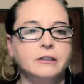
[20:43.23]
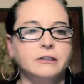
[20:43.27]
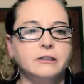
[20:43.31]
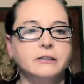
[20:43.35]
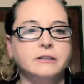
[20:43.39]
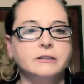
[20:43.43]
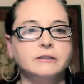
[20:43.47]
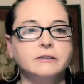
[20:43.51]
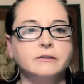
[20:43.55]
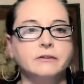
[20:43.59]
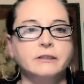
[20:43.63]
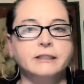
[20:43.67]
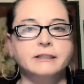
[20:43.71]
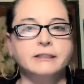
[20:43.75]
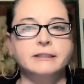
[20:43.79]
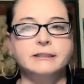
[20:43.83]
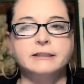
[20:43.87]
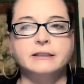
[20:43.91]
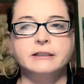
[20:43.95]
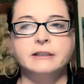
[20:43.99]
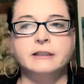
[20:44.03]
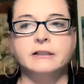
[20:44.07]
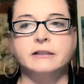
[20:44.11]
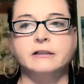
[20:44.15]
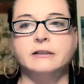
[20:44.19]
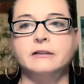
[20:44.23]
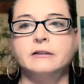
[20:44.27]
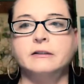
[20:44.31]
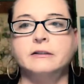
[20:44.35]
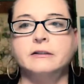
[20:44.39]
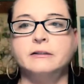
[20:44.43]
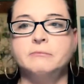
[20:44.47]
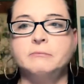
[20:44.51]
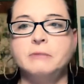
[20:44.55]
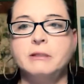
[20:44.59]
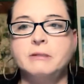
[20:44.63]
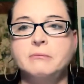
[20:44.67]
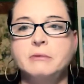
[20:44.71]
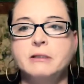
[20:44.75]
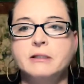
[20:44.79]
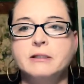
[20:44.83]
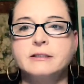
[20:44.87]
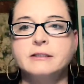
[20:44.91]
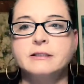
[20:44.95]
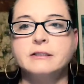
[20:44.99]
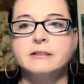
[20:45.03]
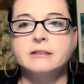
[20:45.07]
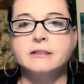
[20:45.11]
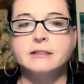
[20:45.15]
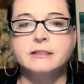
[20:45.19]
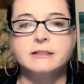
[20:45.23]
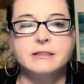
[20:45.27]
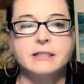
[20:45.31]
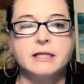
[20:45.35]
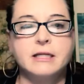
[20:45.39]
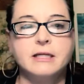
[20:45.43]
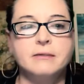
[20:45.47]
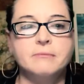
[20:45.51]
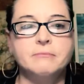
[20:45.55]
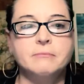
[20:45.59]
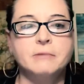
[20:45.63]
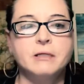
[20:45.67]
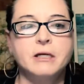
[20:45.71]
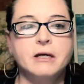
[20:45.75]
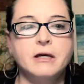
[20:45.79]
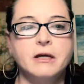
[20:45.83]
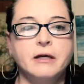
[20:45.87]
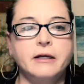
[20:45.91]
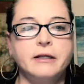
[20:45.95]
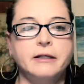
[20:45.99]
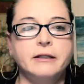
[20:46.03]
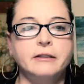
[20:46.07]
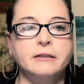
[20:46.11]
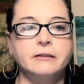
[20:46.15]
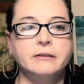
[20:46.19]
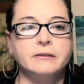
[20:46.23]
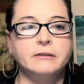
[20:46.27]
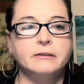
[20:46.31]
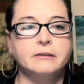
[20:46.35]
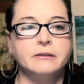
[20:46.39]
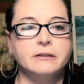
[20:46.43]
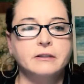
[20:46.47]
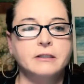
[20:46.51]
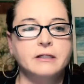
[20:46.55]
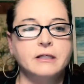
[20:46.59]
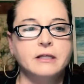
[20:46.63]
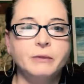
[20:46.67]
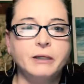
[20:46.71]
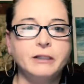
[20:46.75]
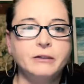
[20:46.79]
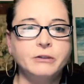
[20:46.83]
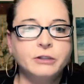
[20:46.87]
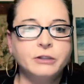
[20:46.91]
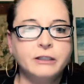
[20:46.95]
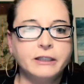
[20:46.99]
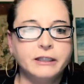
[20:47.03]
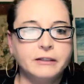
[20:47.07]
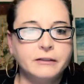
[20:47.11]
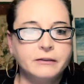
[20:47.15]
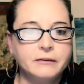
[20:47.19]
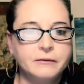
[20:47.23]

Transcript: So let's see. Maybe it's the same guy. Wait, look at.